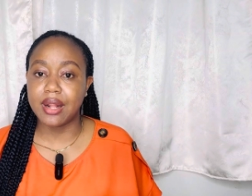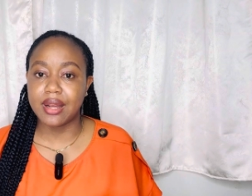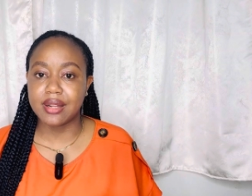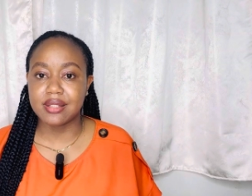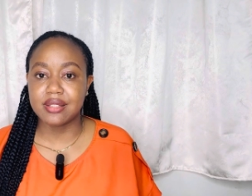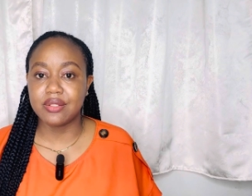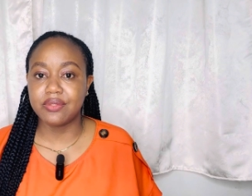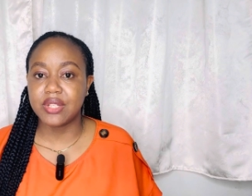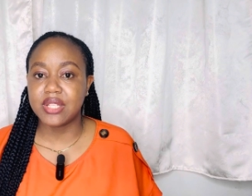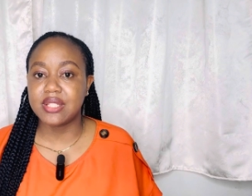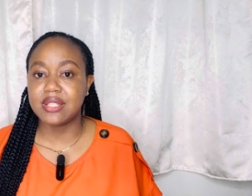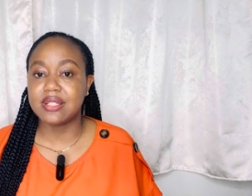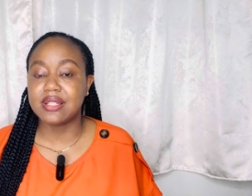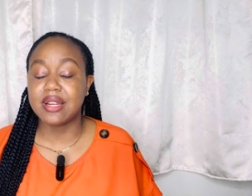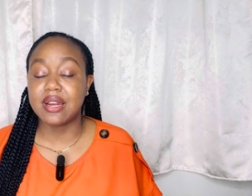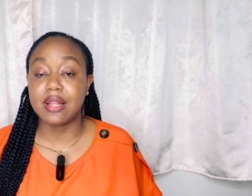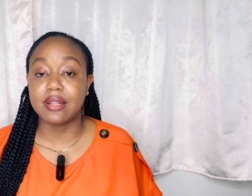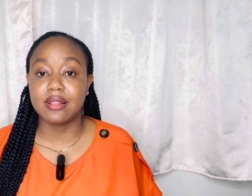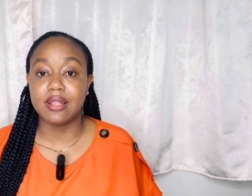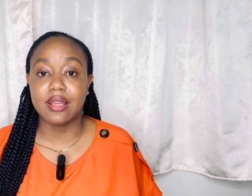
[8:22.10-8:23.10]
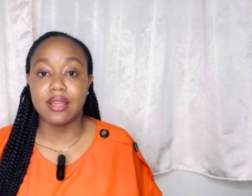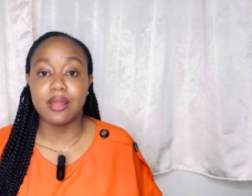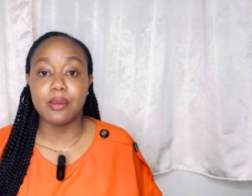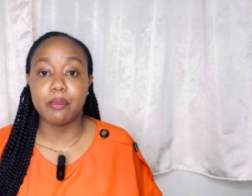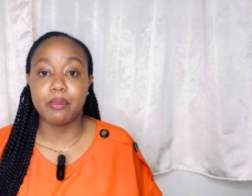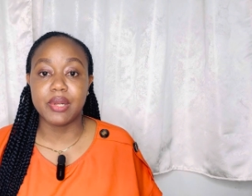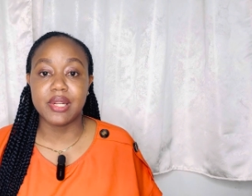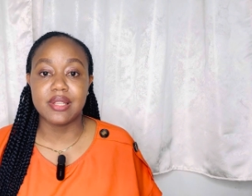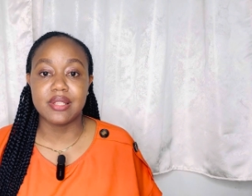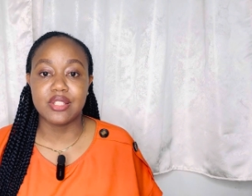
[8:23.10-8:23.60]
activities that are
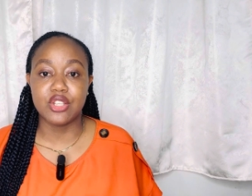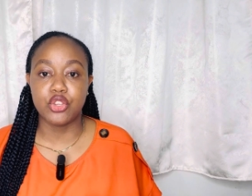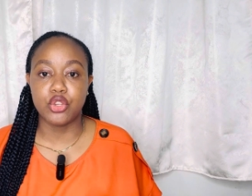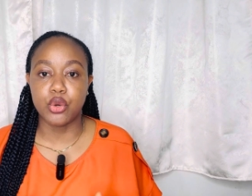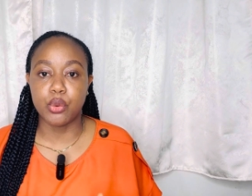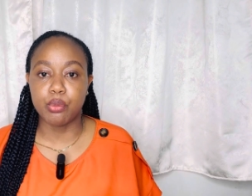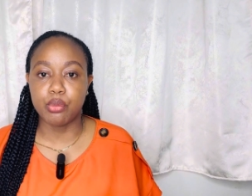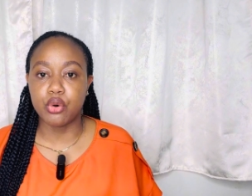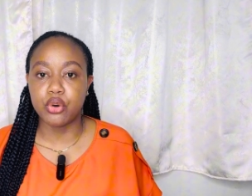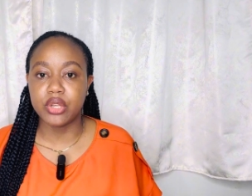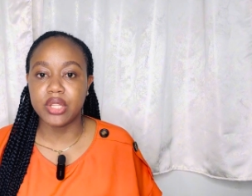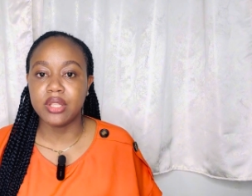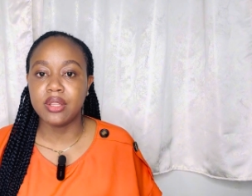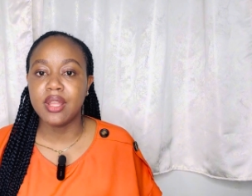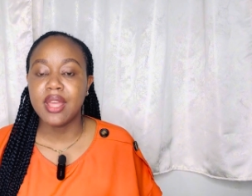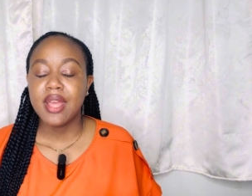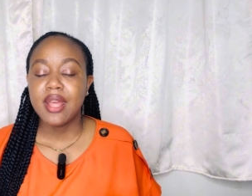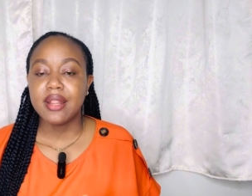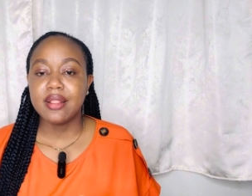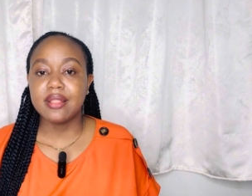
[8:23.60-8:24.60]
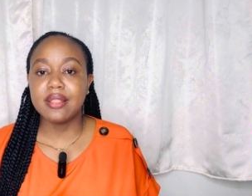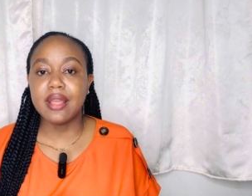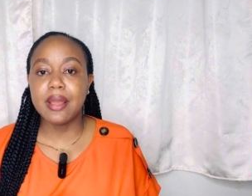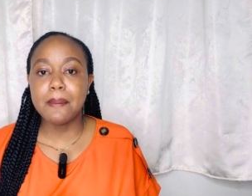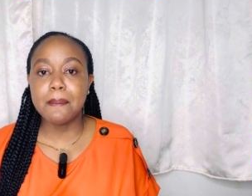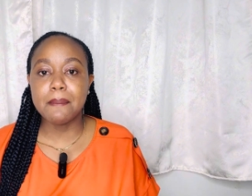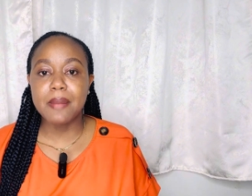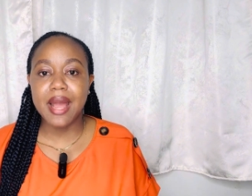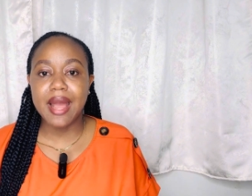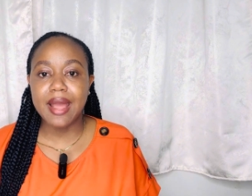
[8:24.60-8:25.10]
taking place in your body,
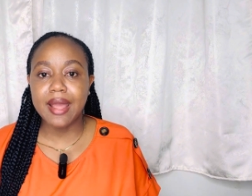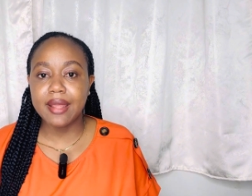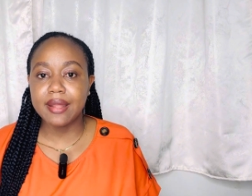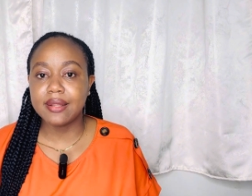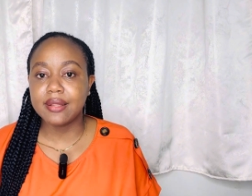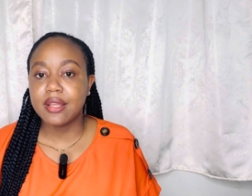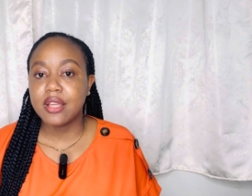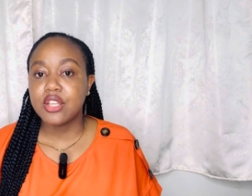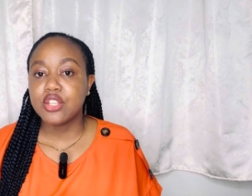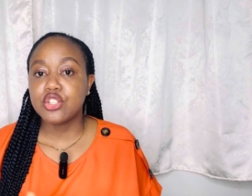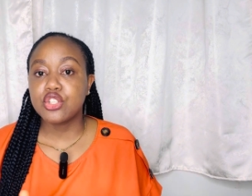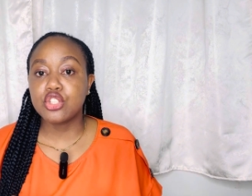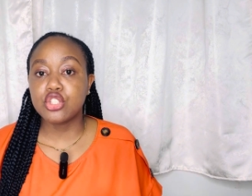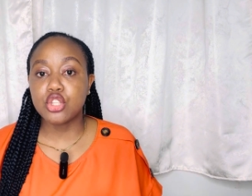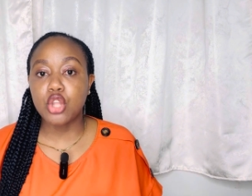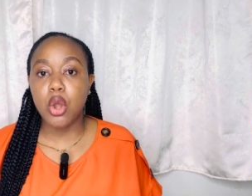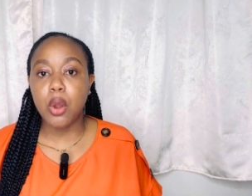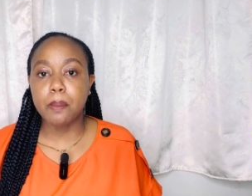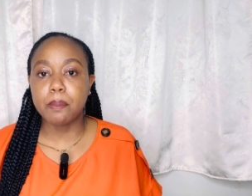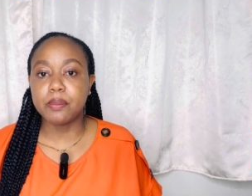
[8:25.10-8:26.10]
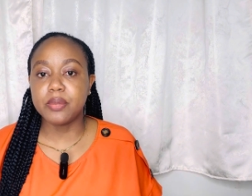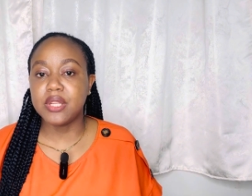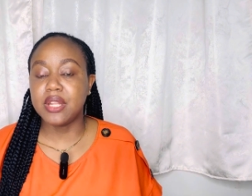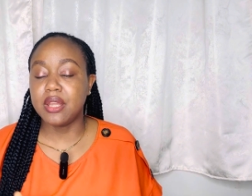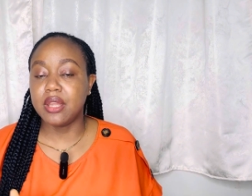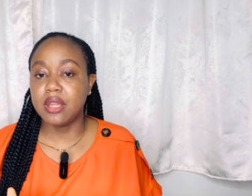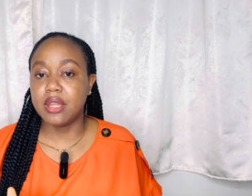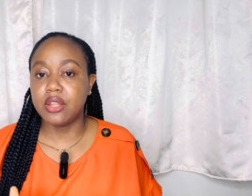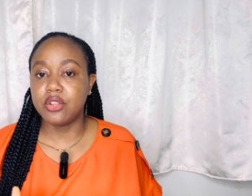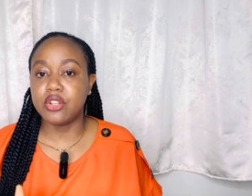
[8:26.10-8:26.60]
they might stop
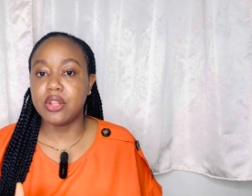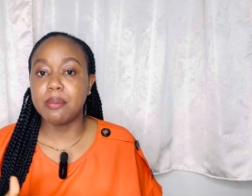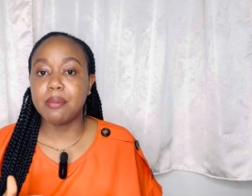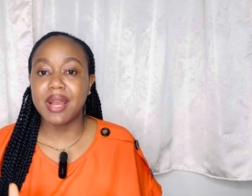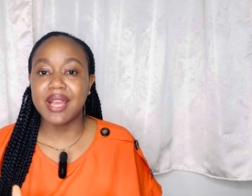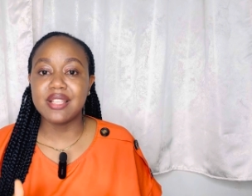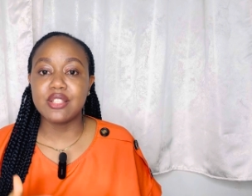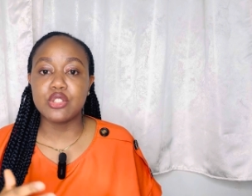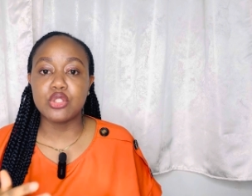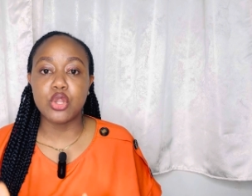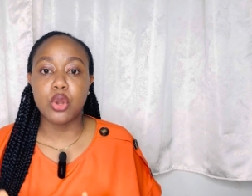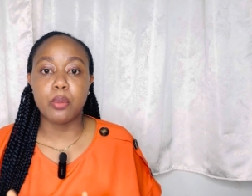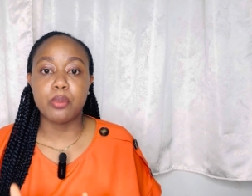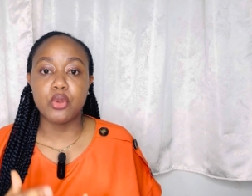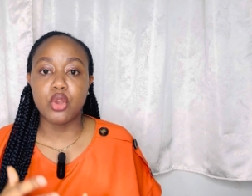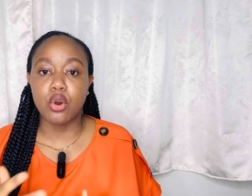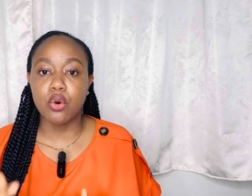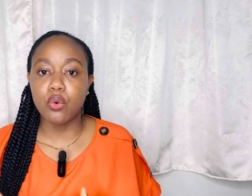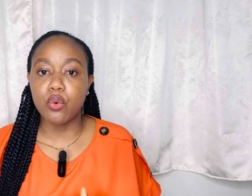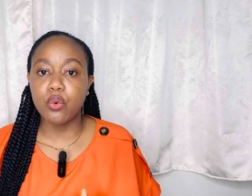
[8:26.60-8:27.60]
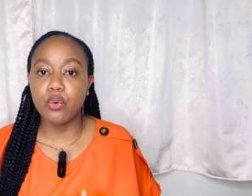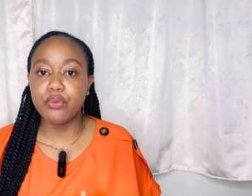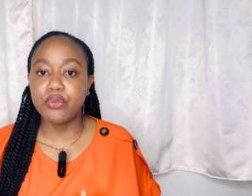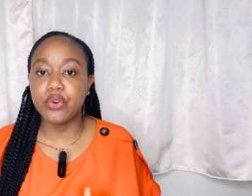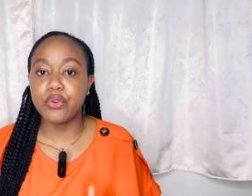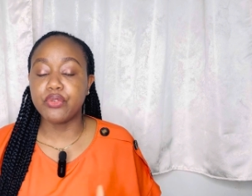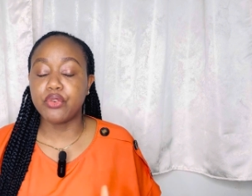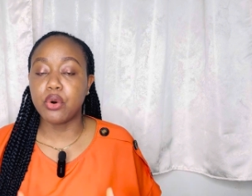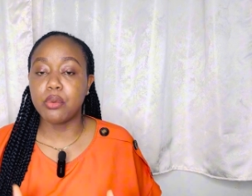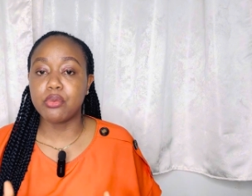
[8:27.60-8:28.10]
your
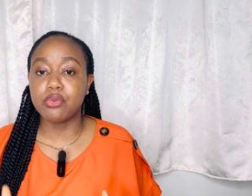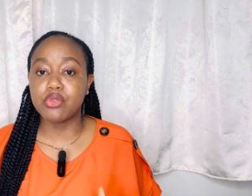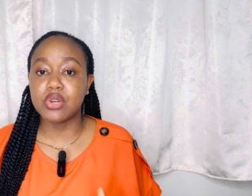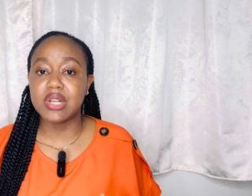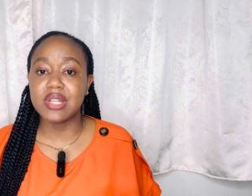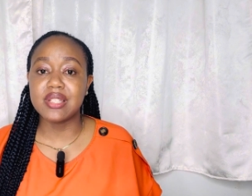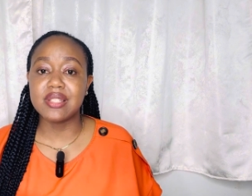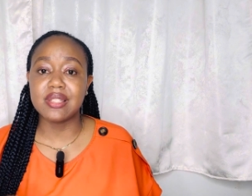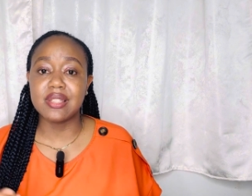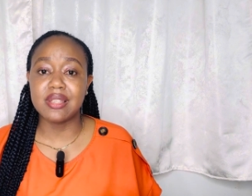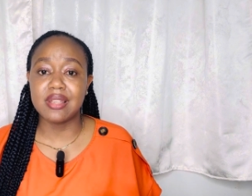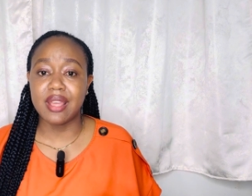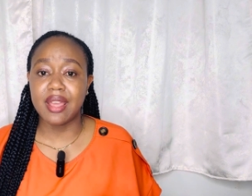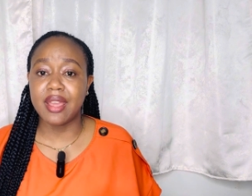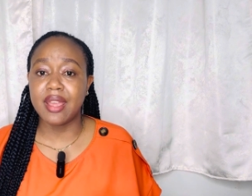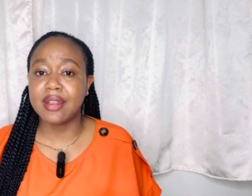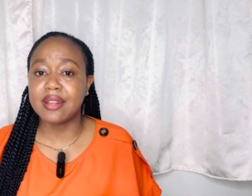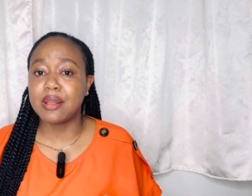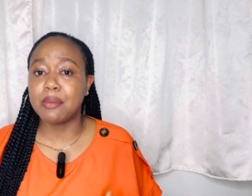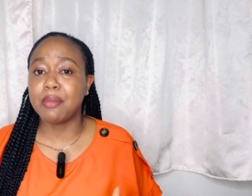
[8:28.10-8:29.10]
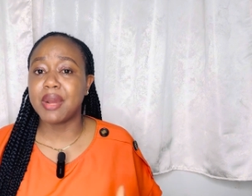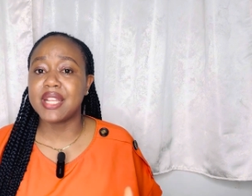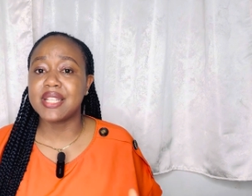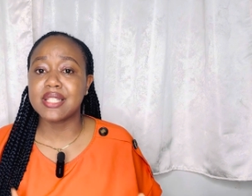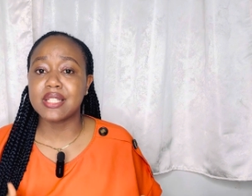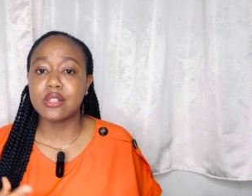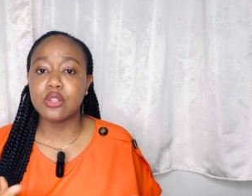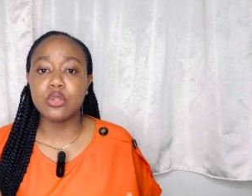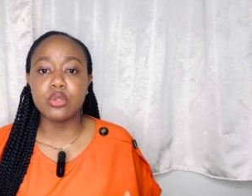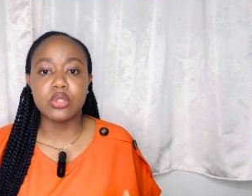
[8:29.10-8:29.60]
ovary from releasing egg. They
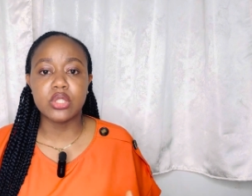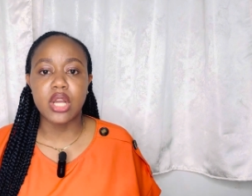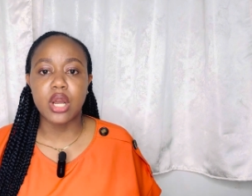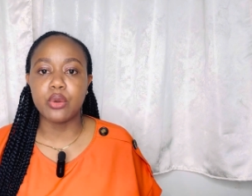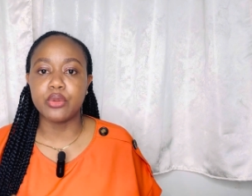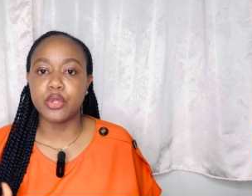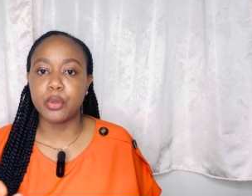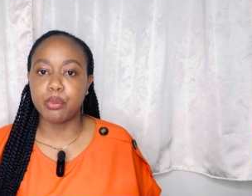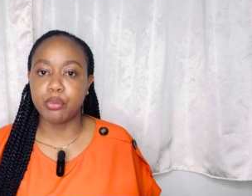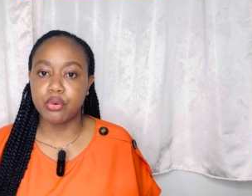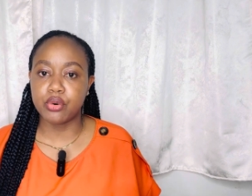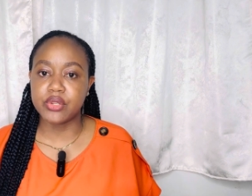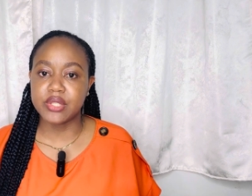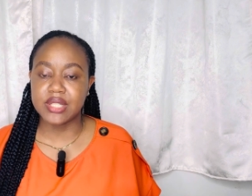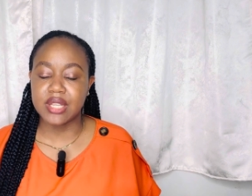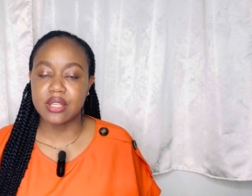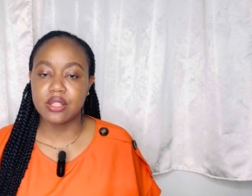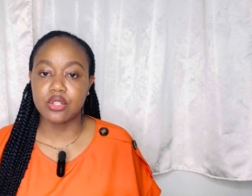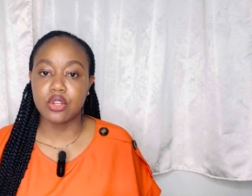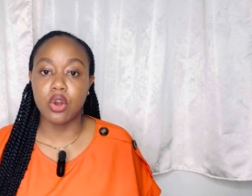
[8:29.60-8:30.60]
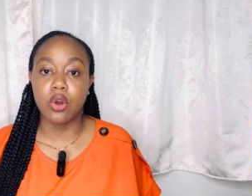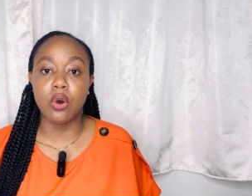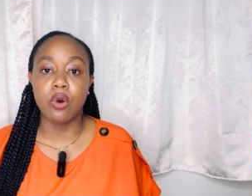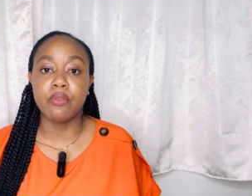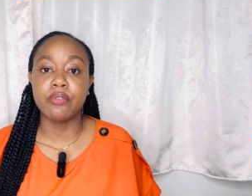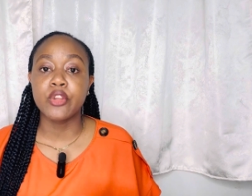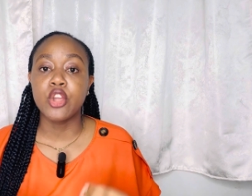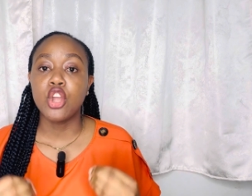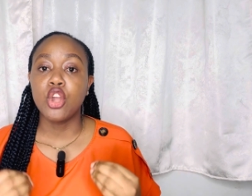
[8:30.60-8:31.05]
might slow down the process of